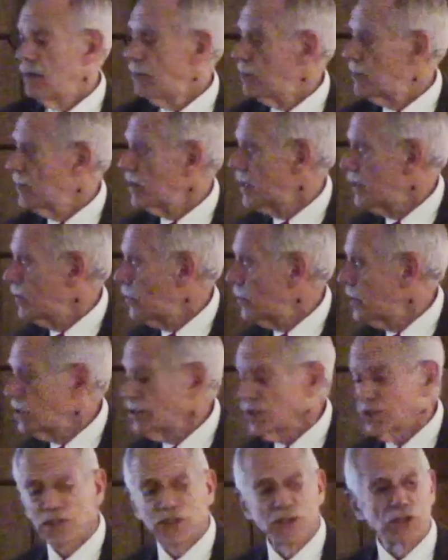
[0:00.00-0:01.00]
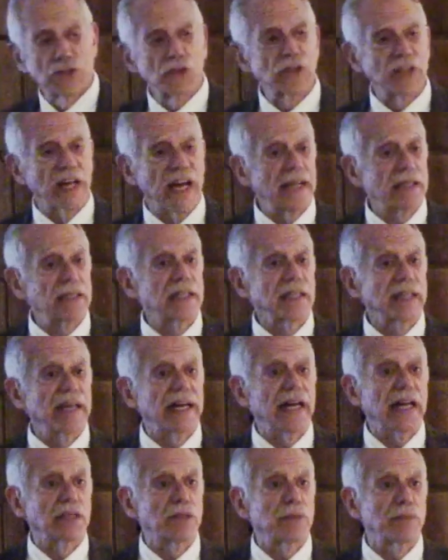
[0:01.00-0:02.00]
But in order to do that, they
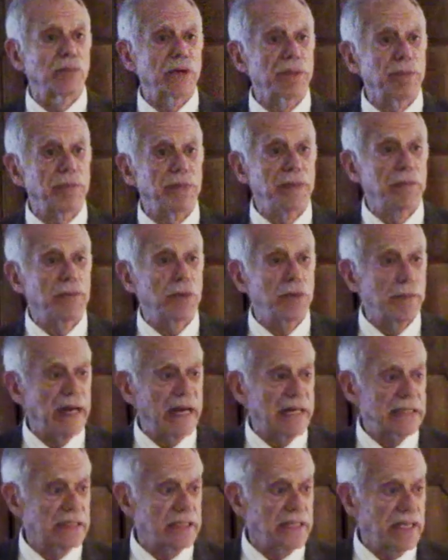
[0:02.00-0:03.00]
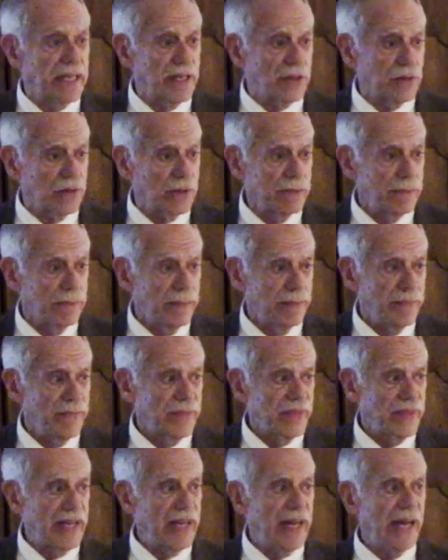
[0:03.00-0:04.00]
had to bring people back together.
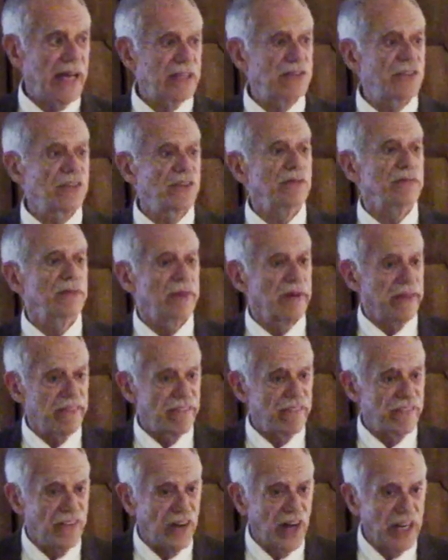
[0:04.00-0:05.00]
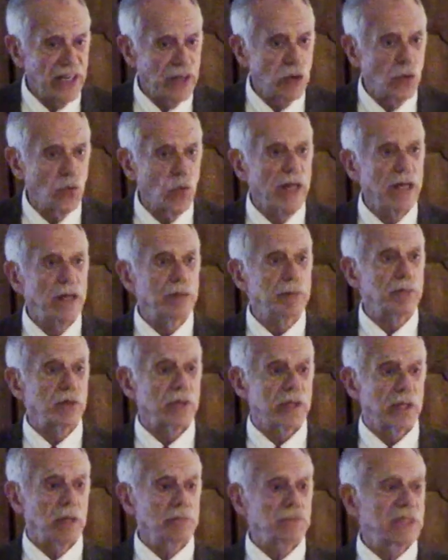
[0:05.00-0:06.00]
They had to find a way to
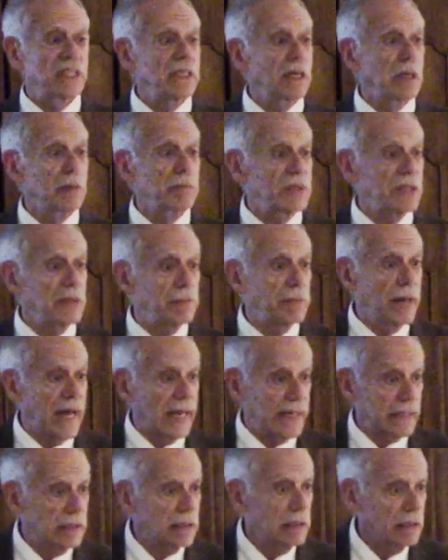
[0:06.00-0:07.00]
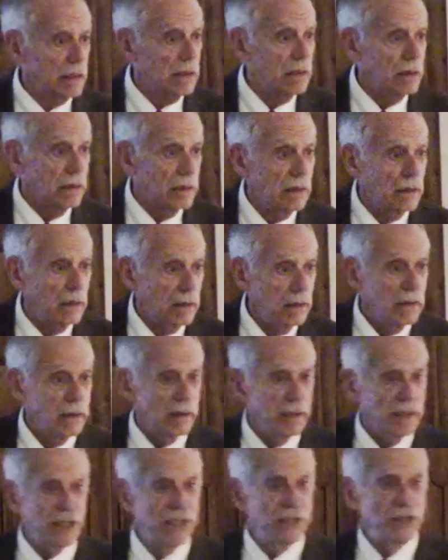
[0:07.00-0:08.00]
put Humpty Dumpty back
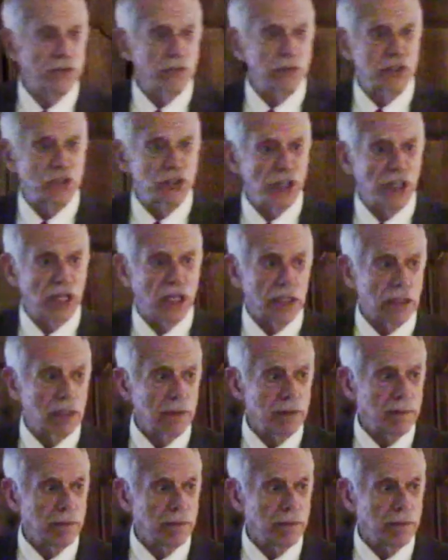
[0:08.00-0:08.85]
into its shell.